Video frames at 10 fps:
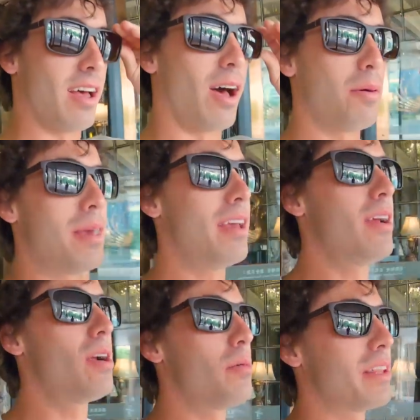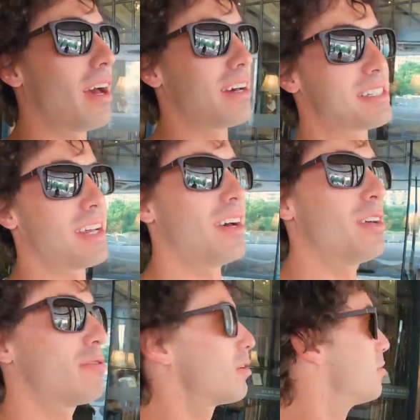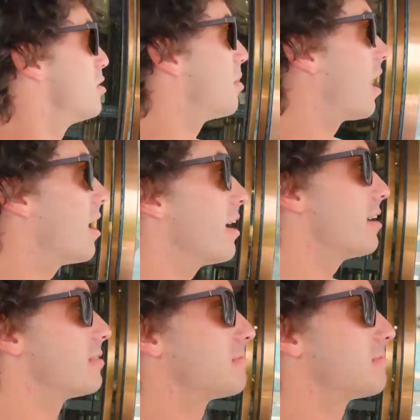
I'm here with Hassan from Dubai.